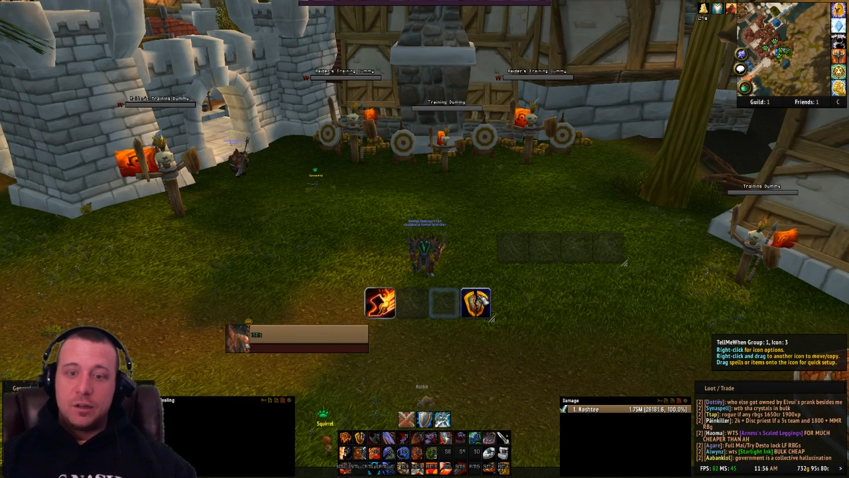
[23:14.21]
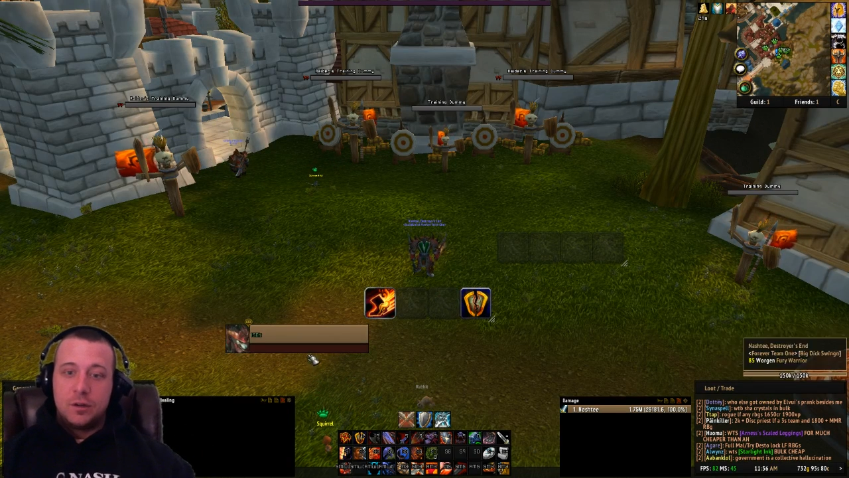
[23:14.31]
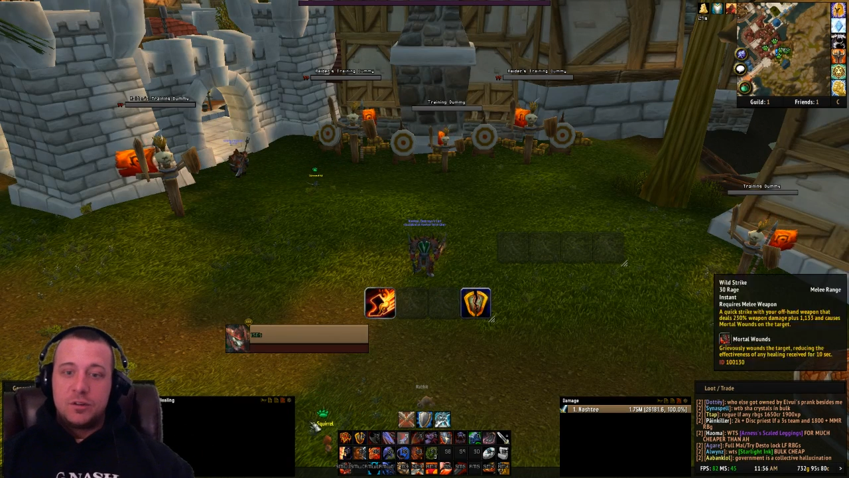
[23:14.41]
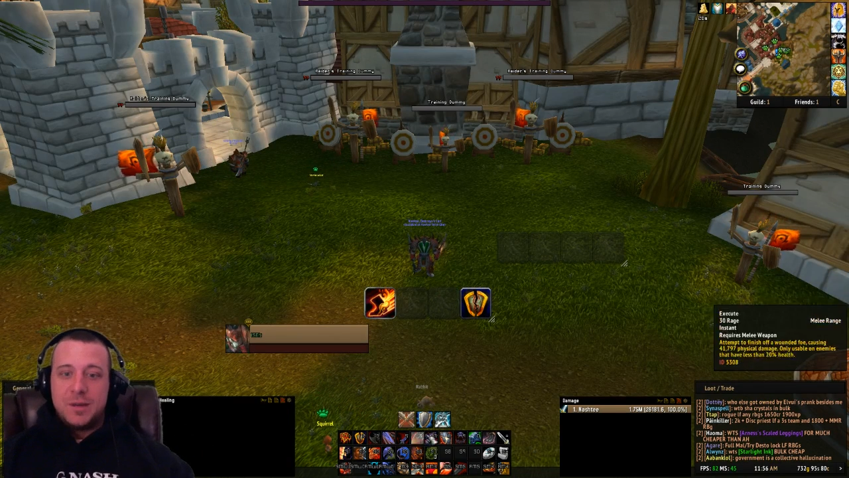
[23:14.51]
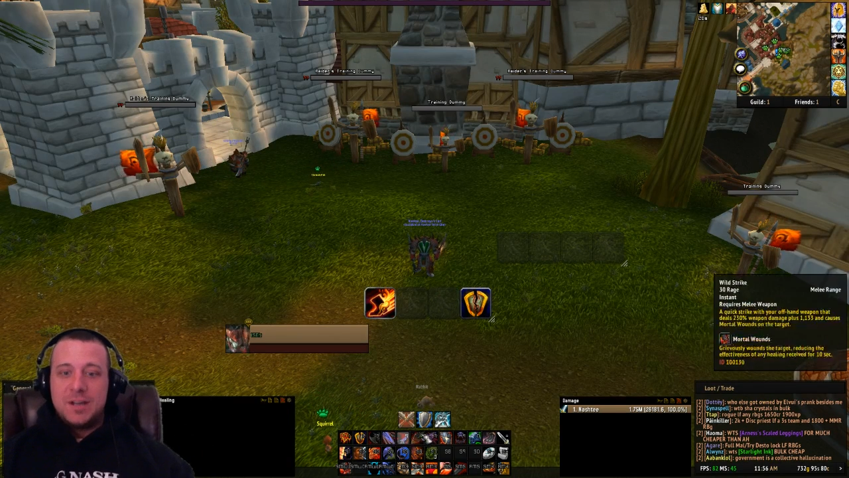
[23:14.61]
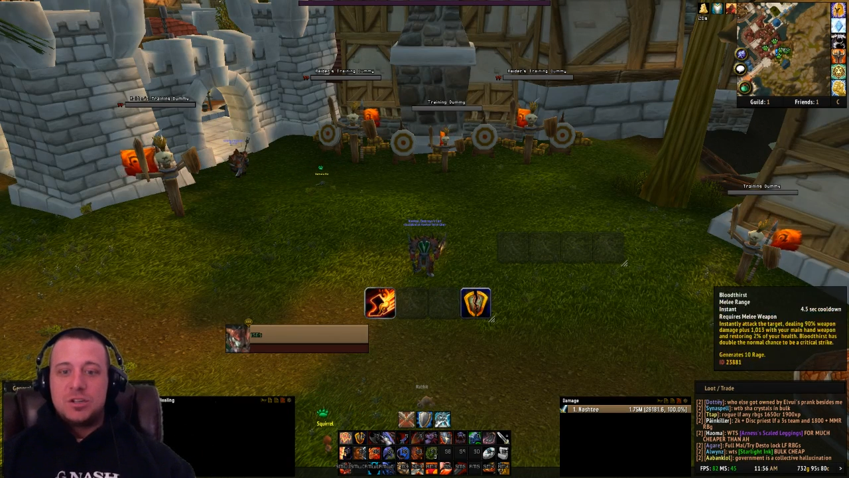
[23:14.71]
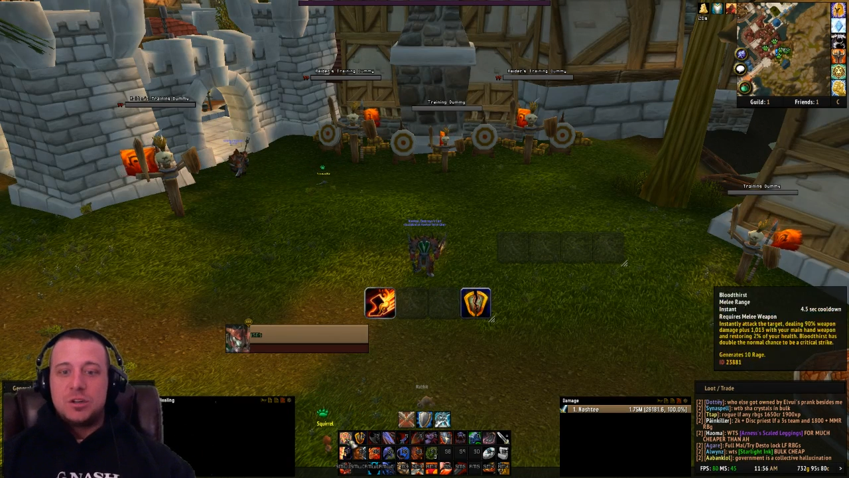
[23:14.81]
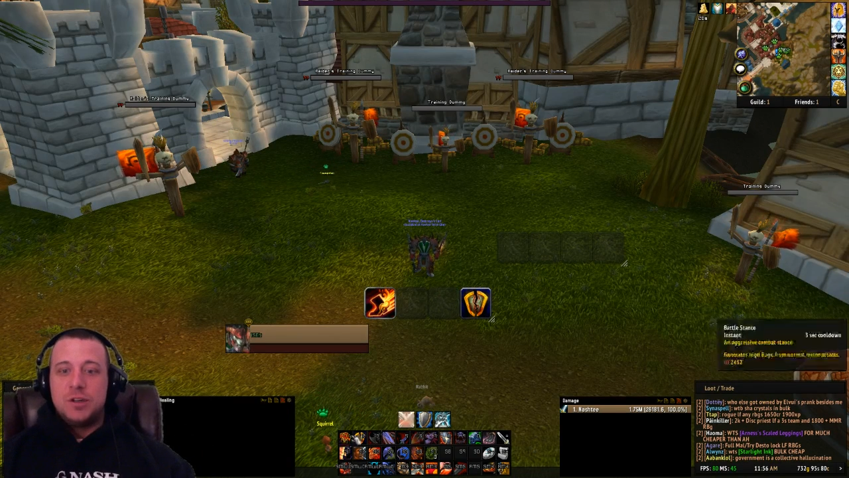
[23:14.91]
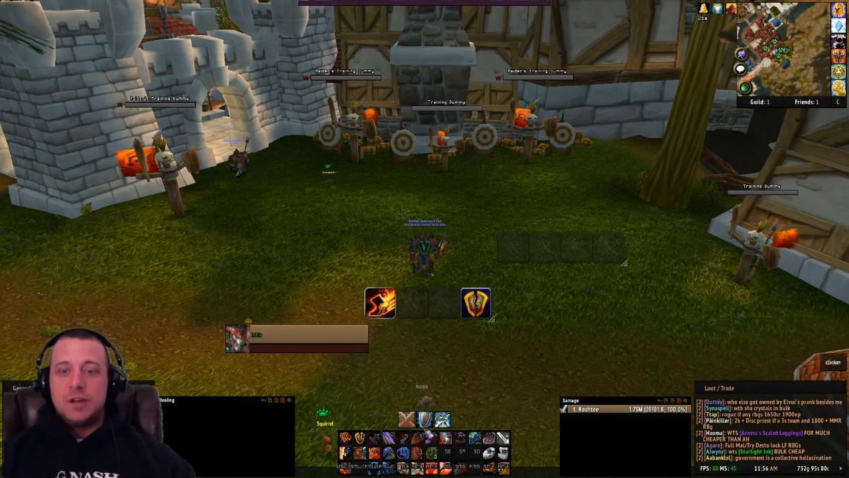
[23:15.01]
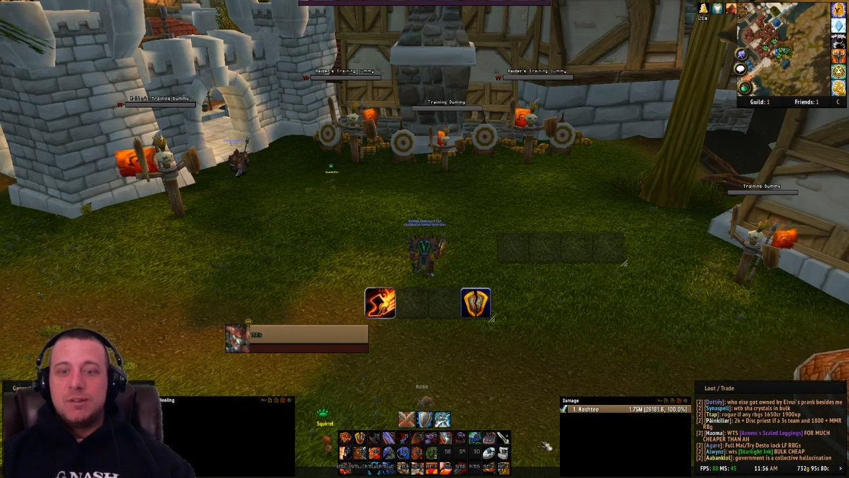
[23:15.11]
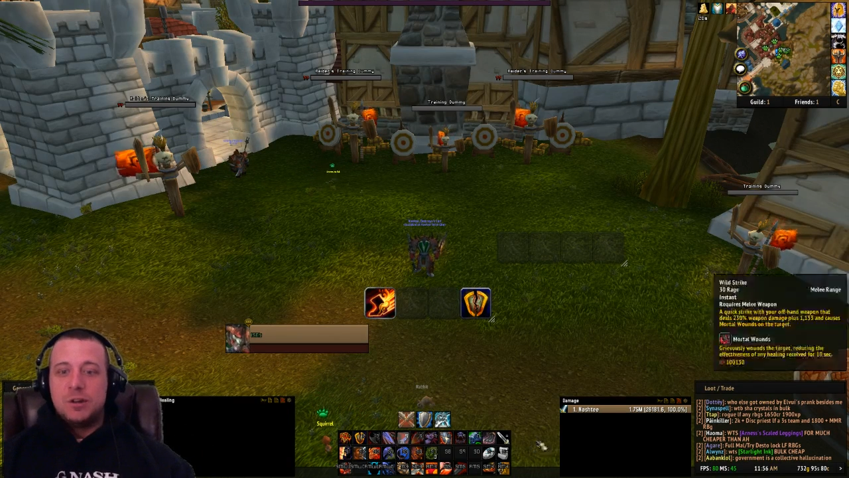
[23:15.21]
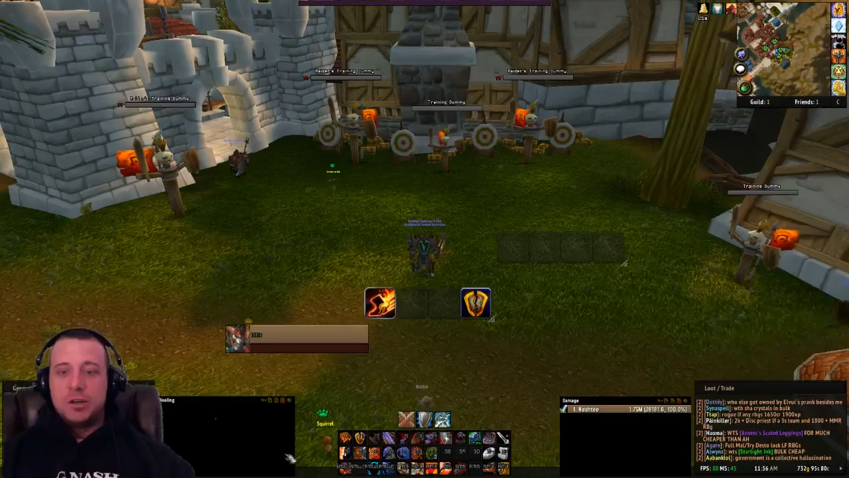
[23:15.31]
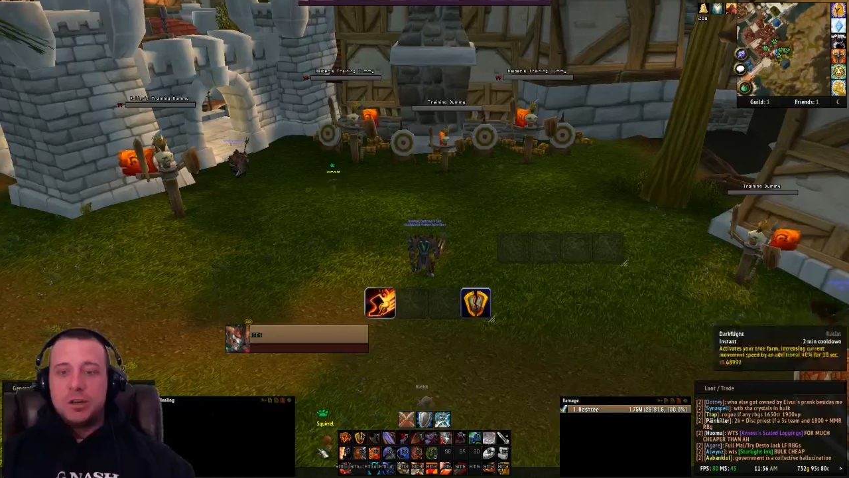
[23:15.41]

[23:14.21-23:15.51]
though, is make sure you have all your